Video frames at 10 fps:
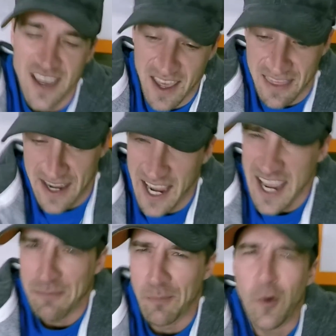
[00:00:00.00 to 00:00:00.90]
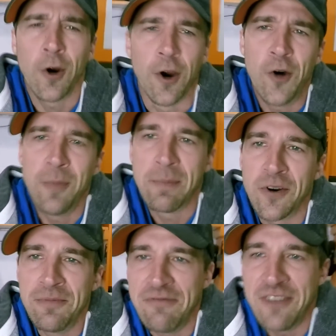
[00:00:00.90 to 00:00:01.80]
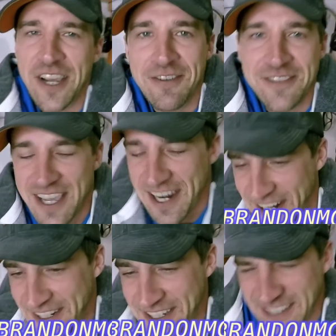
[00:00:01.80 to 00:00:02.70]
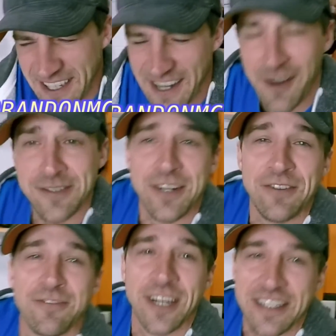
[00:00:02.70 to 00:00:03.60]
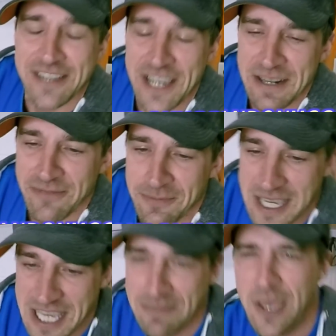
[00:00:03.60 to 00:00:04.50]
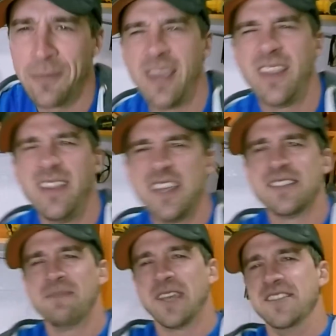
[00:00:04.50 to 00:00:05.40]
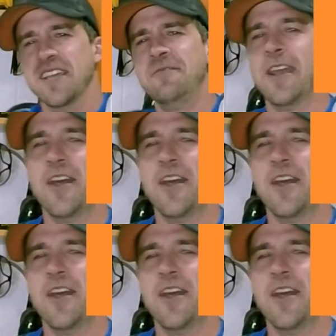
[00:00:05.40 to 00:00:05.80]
and then I have more home improvement videos there. And also don't forget to sign up for my email mailing list, because I want to